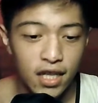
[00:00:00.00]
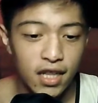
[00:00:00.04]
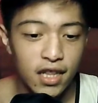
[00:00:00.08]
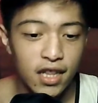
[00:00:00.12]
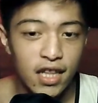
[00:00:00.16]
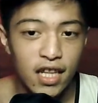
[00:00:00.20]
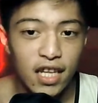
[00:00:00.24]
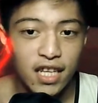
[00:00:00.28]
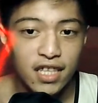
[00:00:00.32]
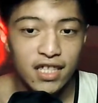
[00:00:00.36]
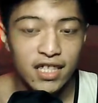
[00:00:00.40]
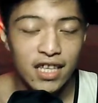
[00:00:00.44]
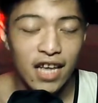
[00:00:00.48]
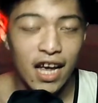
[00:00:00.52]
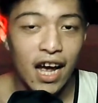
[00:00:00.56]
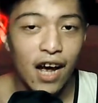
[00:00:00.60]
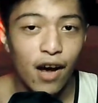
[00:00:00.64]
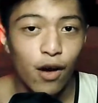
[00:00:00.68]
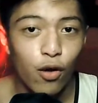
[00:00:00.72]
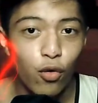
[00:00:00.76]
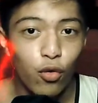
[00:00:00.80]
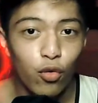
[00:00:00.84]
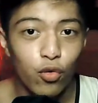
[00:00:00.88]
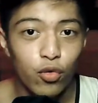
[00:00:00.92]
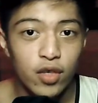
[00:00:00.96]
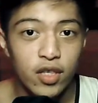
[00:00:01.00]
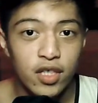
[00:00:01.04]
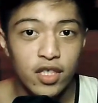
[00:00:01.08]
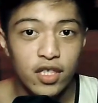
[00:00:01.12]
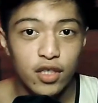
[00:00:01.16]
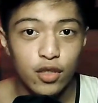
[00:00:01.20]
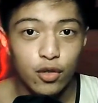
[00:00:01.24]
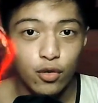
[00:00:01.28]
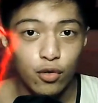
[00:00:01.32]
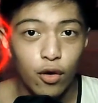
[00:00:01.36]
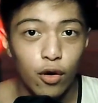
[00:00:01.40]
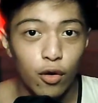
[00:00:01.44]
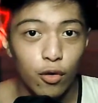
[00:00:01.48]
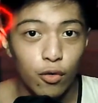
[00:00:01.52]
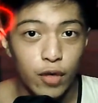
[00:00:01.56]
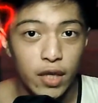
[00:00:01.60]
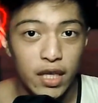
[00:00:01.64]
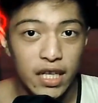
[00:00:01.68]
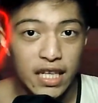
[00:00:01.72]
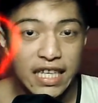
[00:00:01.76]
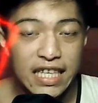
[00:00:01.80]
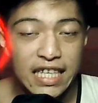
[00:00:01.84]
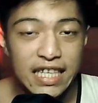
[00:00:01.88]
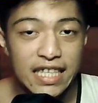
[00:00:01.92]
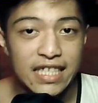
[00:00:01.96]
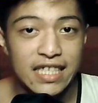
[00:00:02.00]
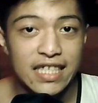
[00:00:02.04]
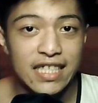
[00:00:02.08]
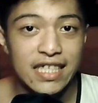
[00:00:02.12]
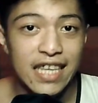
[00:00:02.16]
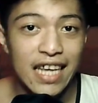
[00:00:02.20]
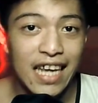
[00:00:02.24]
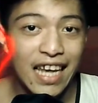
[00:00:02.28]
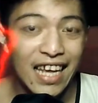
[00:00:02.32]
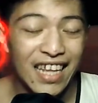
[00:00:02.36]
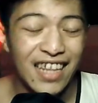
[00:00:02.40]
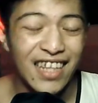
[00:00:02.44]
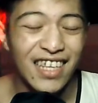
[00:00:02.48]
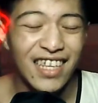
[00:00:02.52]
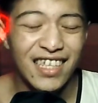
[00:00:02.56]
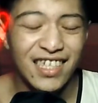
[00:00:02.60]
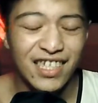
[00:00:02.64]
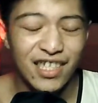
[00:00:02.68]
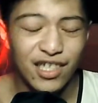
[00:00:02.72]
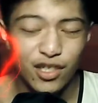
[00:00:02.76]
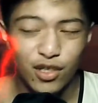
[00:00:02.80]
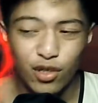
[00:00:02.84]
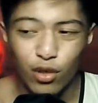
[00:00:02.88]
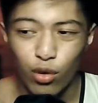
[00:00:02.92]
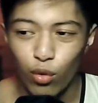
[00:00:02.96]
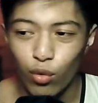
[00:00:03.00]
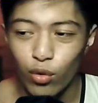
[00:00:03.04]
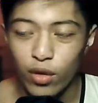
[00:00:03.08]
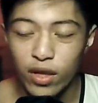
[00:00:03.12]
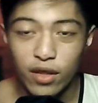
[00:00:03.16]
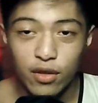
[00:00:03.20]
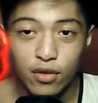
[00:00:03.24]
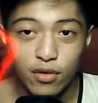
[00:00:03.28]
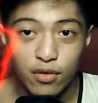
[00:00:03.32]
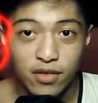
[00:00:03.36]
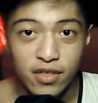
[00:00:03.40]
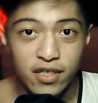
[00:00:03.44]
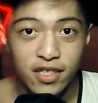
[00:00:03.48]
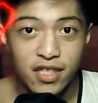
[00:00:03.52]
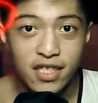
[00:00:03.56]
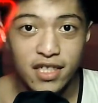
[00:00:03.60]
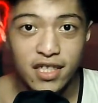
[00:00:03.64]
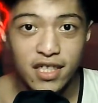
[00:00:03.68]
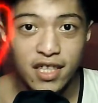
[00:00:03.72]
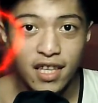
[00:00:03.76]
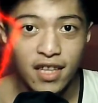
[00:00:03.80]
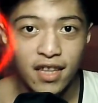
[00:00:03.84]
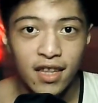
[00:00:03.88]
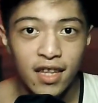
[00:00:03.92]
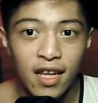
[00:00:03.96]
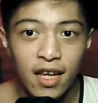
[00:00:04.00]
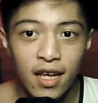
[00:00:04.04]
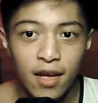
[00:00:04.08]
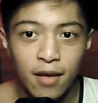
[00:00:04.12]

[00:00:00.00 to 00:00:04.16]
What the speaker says: That's how the scroll wheel is, and it's so inconsistent.